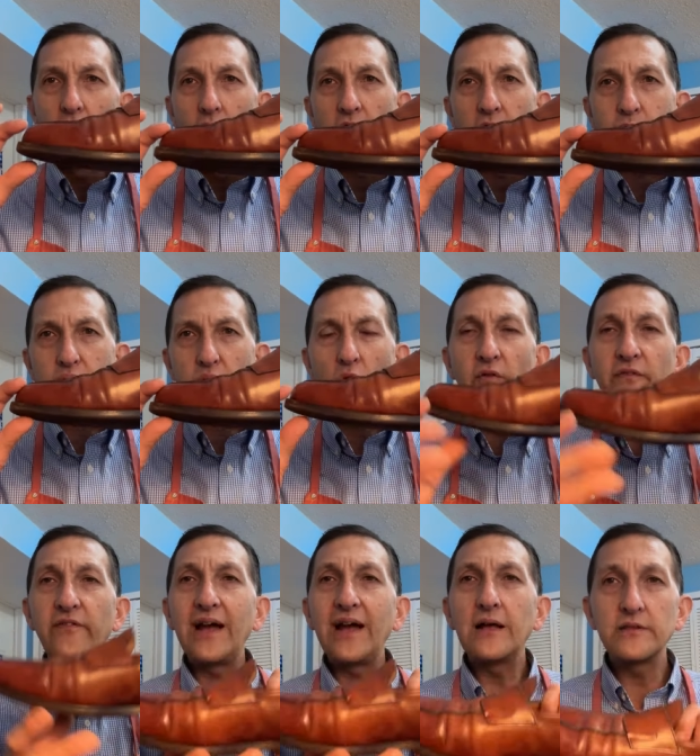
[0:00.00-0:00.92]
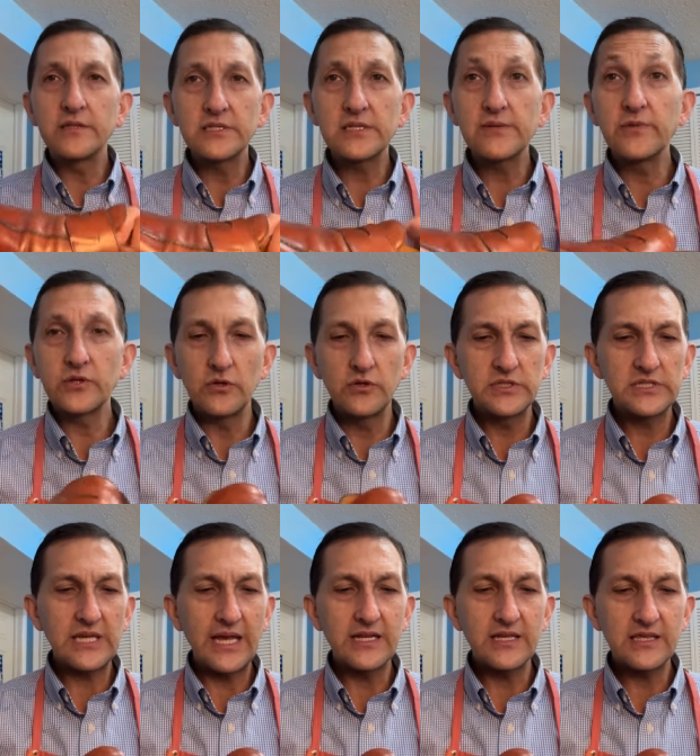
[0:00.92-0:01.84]
the profile and some of those
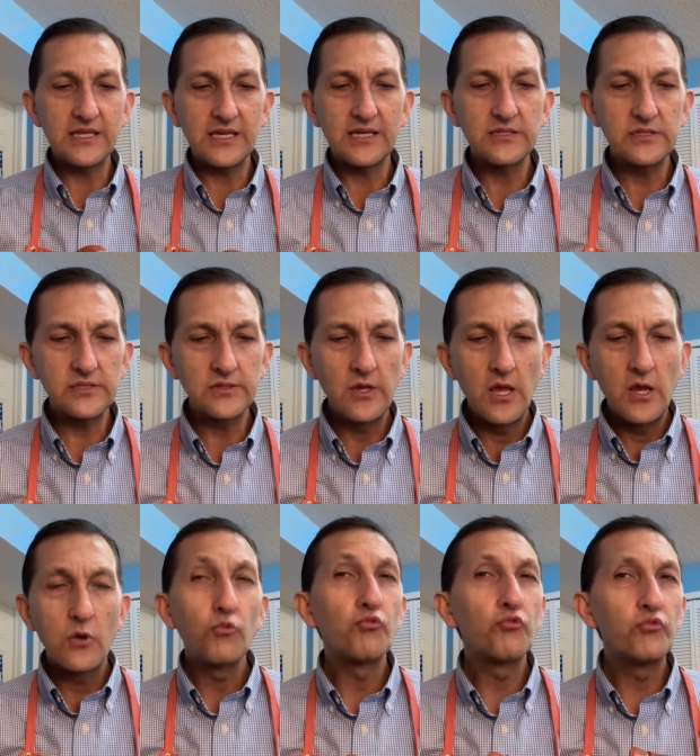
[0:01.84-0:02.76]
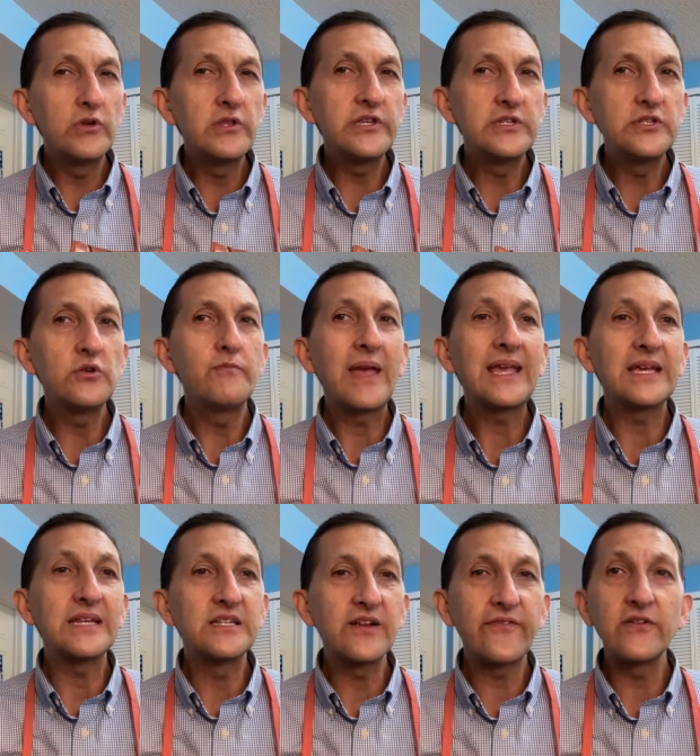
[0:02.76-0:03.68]
kind of things really do make a
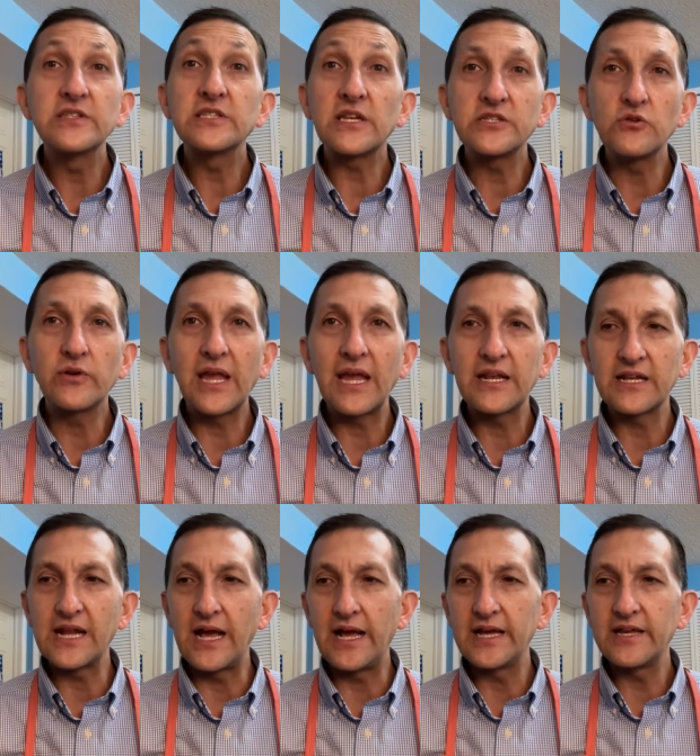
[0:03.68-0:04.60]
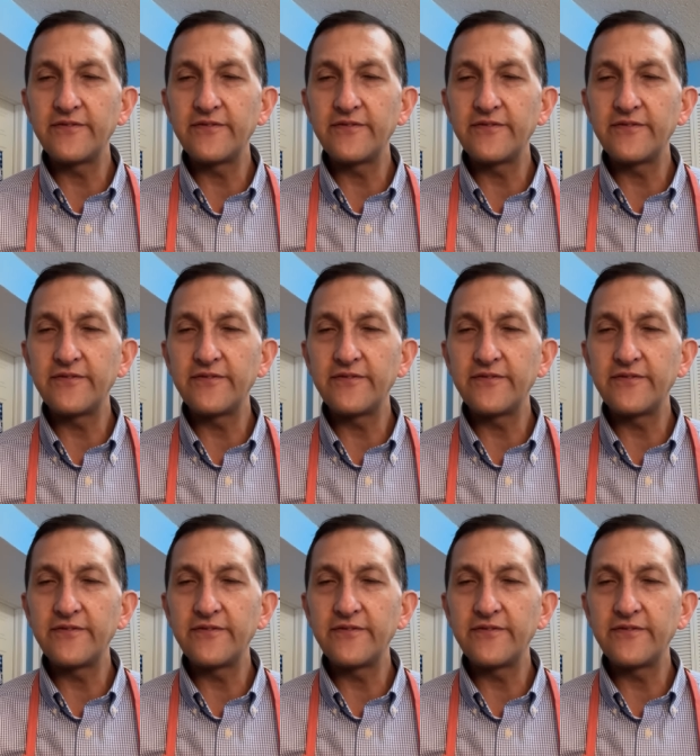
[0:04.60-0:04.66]
difference and you'll gain an eye